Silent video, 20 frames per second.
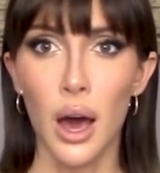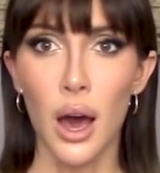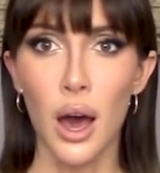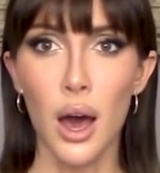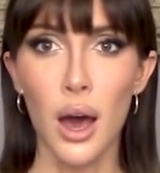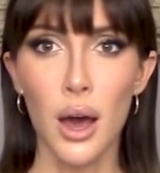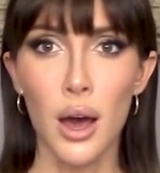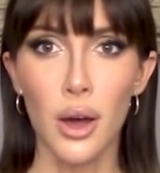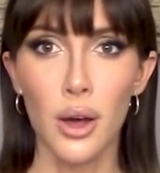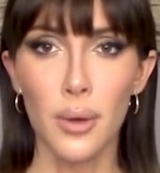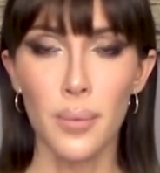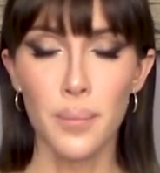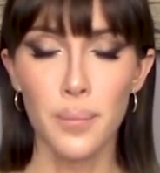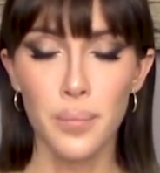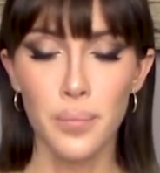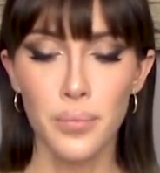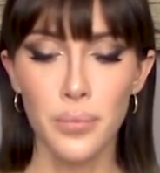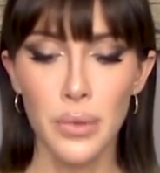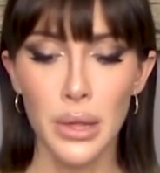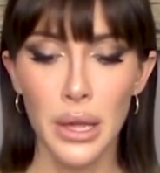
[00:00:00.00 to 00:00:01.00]

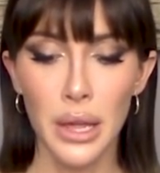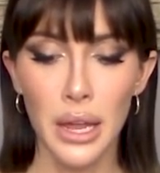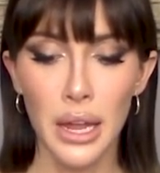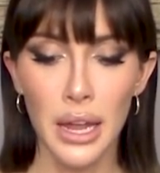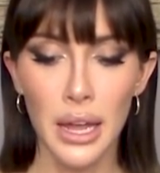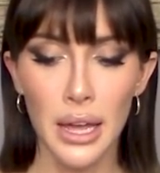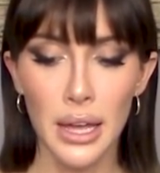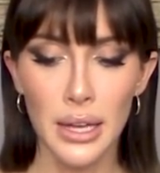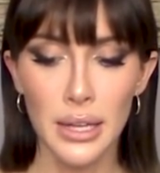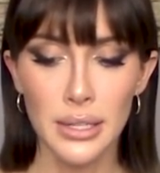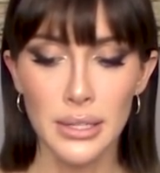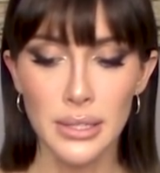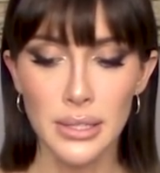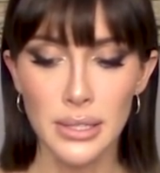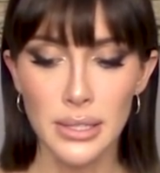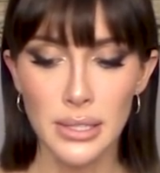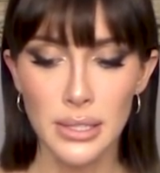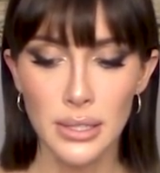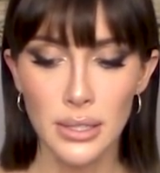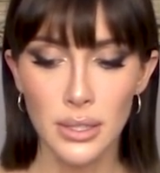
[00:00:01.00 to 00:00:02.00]
um
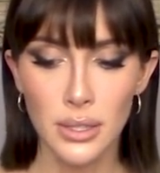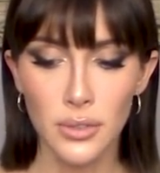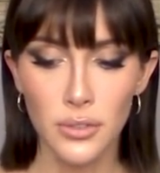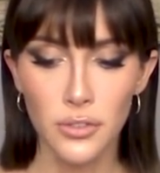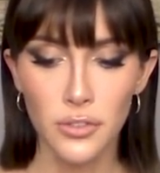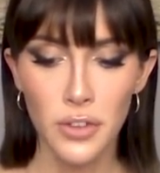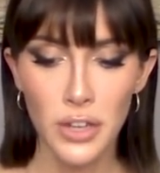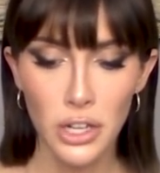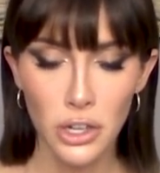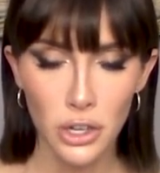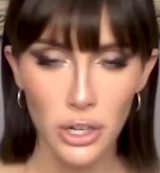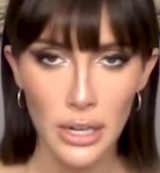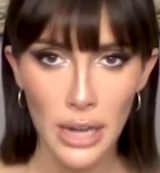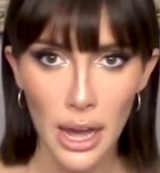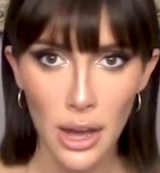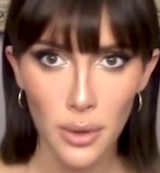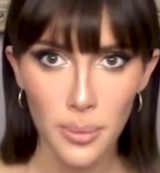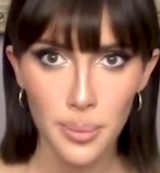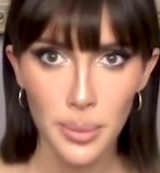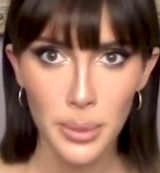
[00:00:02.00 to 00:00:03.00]
and figure it
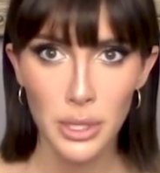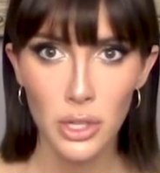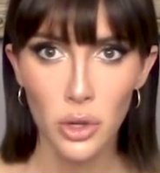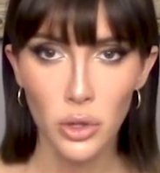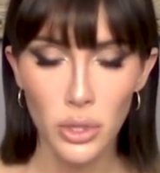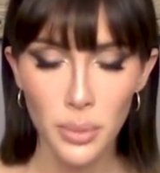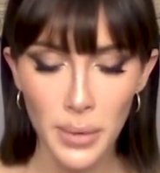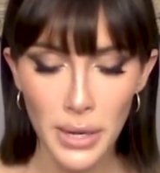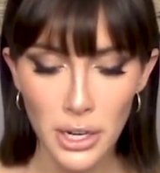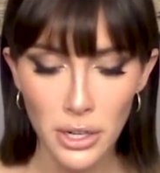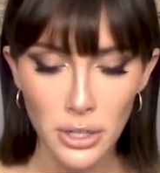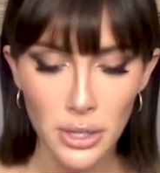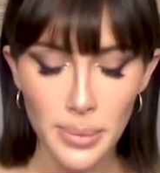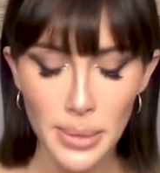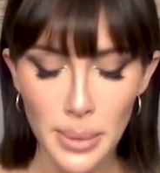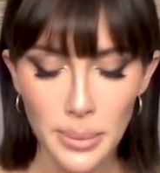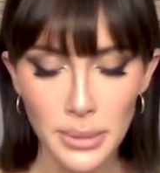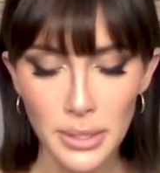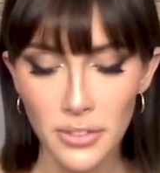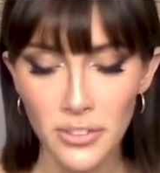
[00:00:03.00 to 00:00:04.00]
out but the only way you're going to
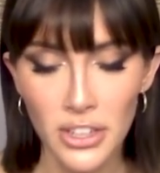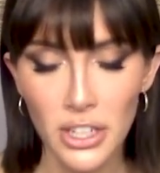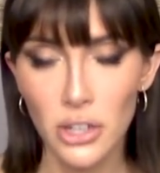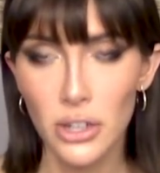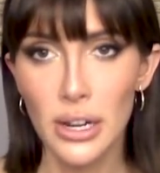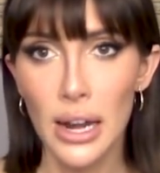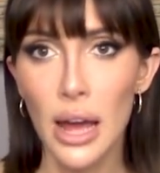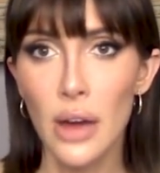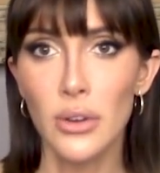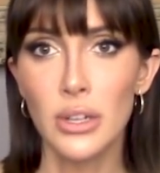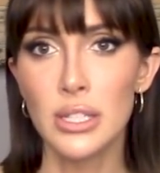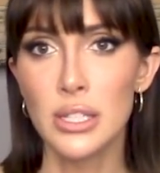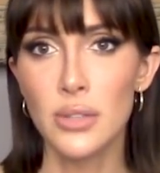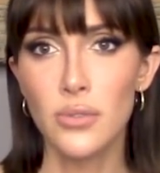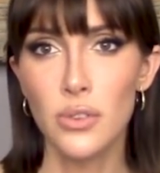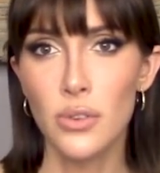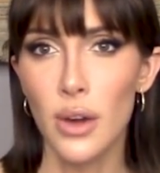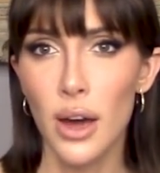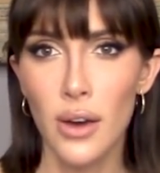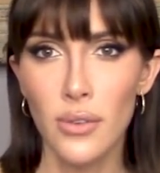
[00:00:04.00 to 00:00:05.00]
be able to figure it out is
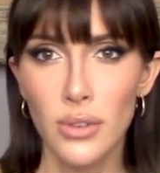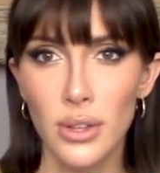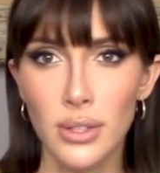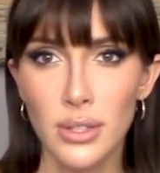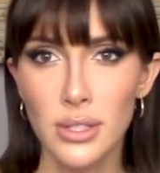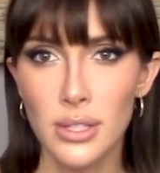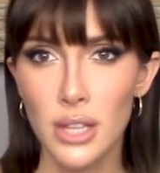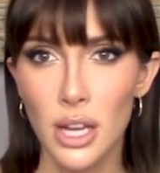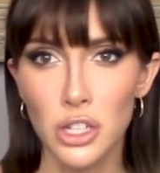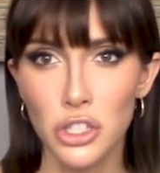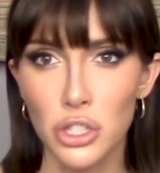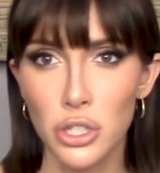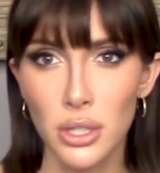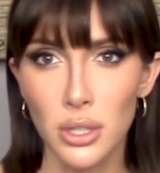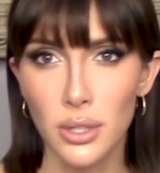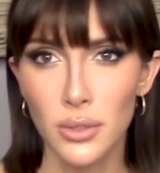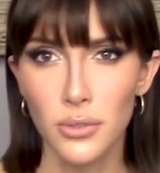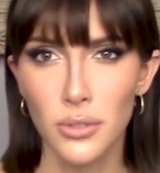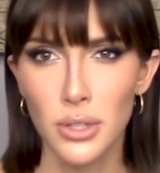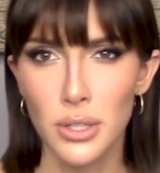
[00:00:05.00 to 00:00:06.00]
if you have that discussion
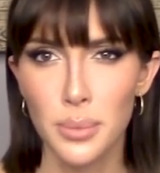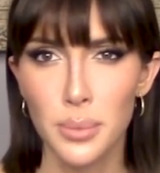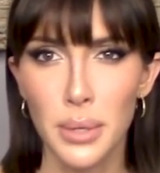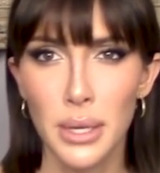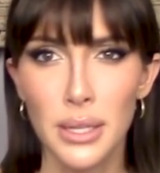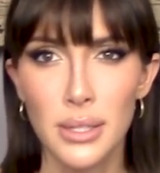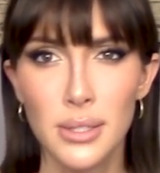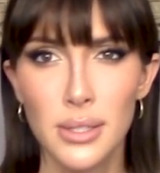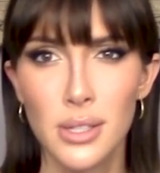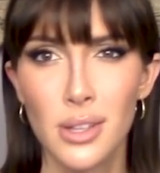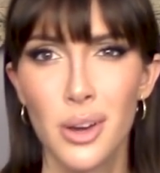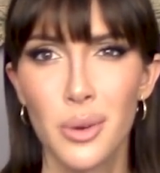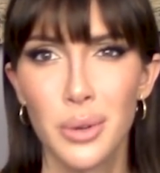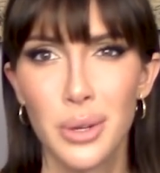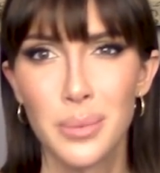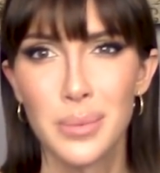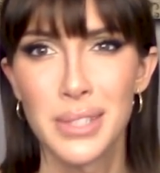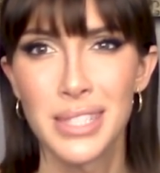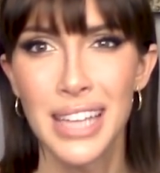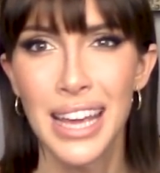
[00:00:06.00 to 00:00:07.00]
in the first place you know what
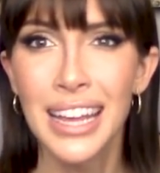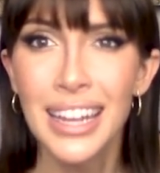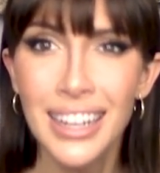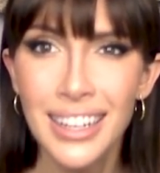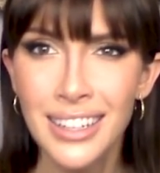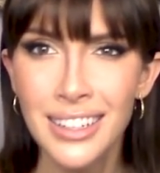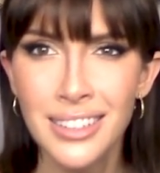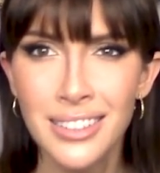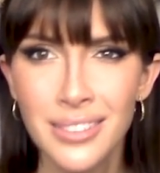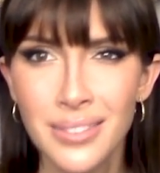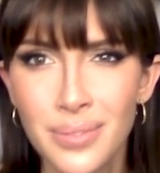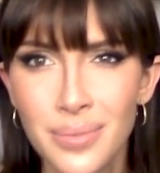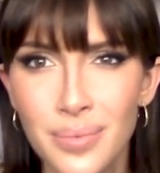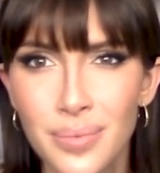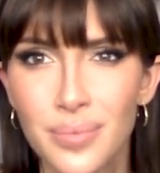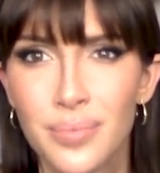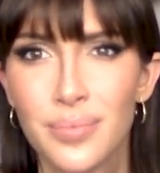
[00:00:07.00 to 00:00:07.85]
i'm saying